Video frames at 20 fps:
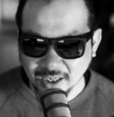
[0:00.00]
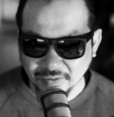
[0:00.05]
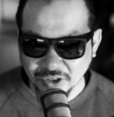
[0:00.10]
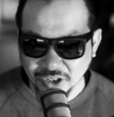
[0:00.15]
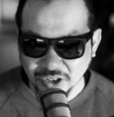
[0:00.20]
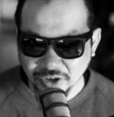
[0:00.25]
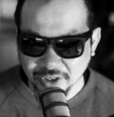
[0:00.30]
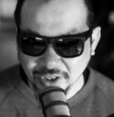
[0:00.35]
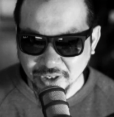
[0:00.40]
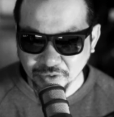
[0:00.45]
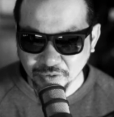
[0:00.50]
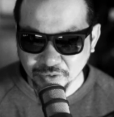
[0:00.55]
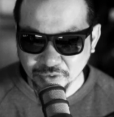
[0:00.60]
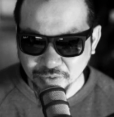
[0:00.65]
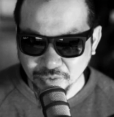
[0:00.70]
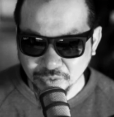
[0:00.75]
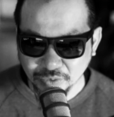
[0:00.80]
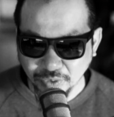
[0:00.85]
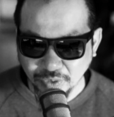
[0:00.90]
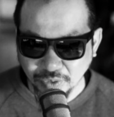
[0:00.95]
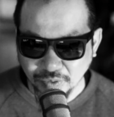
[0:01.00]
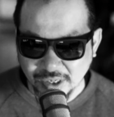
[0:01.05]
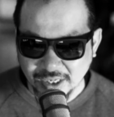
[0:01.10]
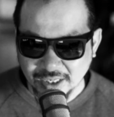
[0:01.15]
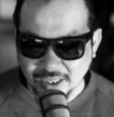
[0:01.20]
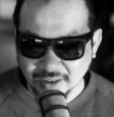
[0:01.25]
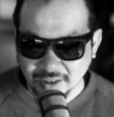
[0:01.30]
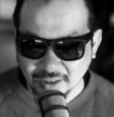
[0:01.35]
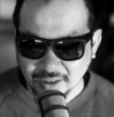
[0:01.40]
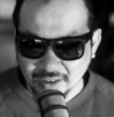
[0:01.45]
a drink or
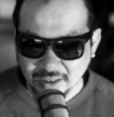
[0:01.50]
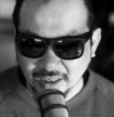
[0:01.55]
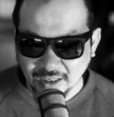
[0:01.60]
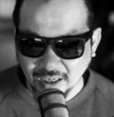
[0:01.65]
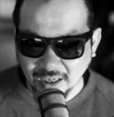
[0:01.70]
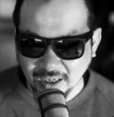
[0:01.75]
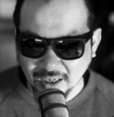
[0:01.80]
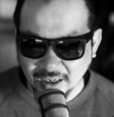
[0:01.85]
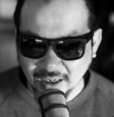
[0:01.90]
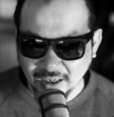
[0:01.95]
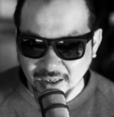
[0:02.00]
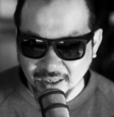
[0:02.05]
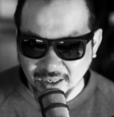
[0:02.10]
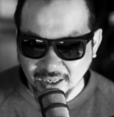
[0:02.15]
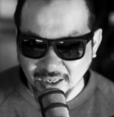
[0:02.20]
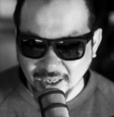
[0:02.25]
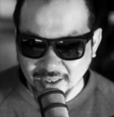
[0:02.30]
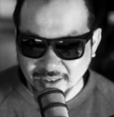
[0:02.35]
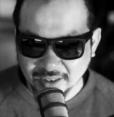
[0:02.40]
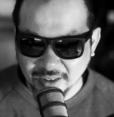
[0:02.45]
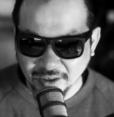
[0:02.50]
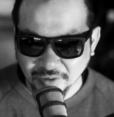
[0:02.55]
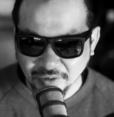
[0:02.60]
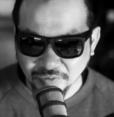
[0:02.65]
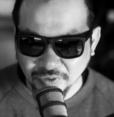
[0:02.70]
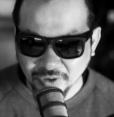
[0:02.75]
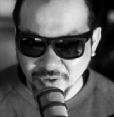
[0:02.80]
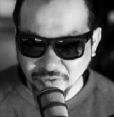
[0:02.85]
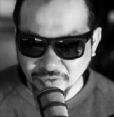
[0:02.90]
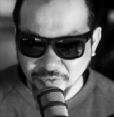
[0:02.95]
three.
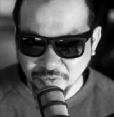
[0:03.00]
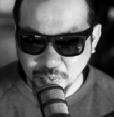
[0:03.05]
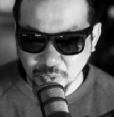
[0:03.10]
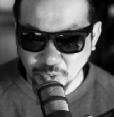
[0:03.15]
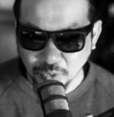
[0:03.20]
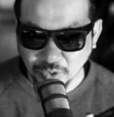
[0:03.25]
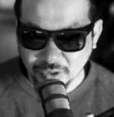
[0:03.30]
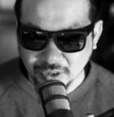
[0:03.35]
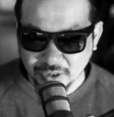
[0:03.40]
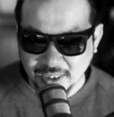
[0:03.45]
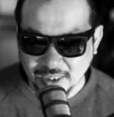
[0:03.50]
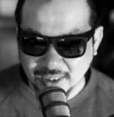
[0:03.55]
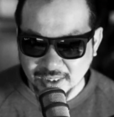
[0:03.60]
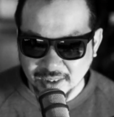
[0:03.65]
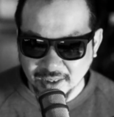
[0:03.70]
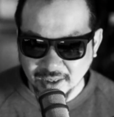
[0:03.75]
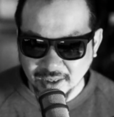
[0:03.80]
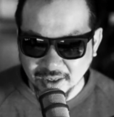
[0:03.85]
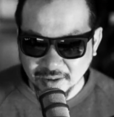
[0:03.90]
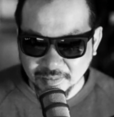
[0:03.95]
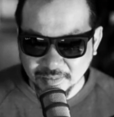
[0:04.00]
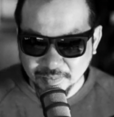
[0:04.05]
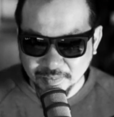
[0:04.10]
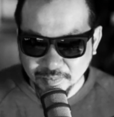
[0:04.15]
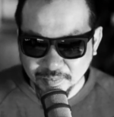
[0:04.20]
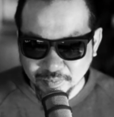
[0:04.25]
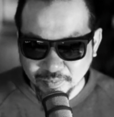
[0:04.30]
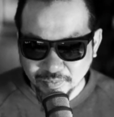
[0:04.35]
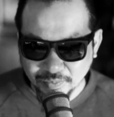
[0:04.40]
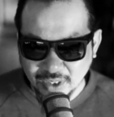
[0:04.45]
Viv brought the
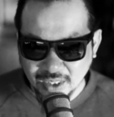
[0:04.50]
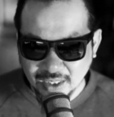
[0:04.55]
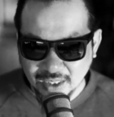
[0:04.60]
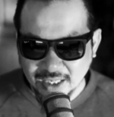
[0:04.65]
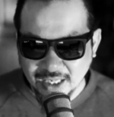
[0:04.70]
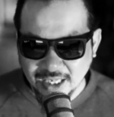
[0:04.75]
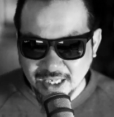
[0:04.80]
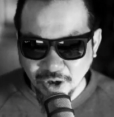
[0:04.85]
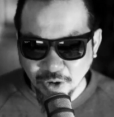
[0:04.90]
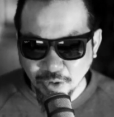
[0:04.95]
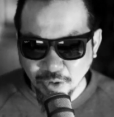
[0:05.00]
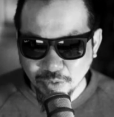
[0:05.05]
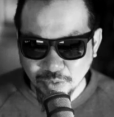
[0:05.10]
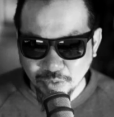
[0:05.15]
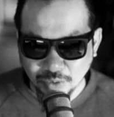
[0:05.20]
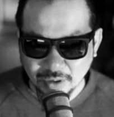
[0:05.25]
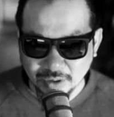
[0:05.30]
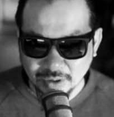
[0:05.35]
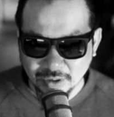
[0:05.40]
Neo